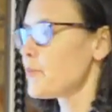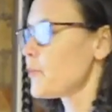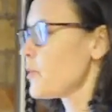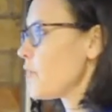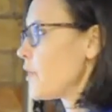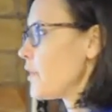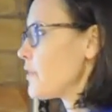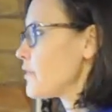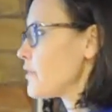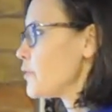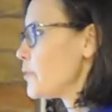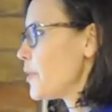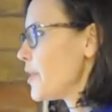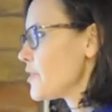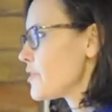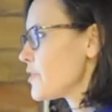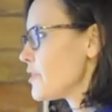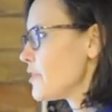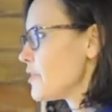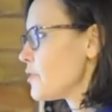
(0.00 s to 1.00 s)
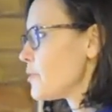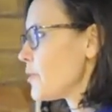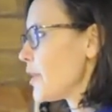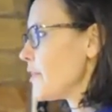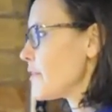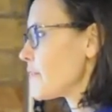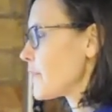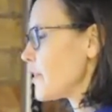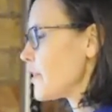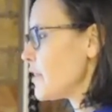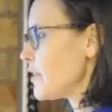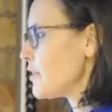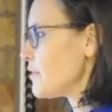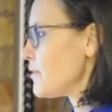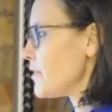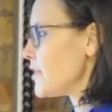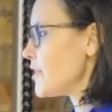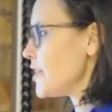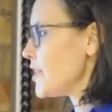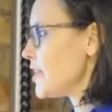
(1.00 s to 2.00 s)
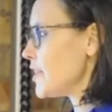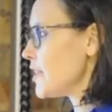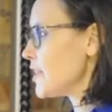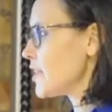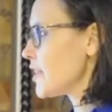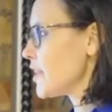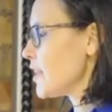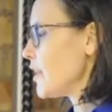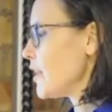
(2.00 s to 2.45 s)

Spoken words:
Constipation, dry skin, fatigue.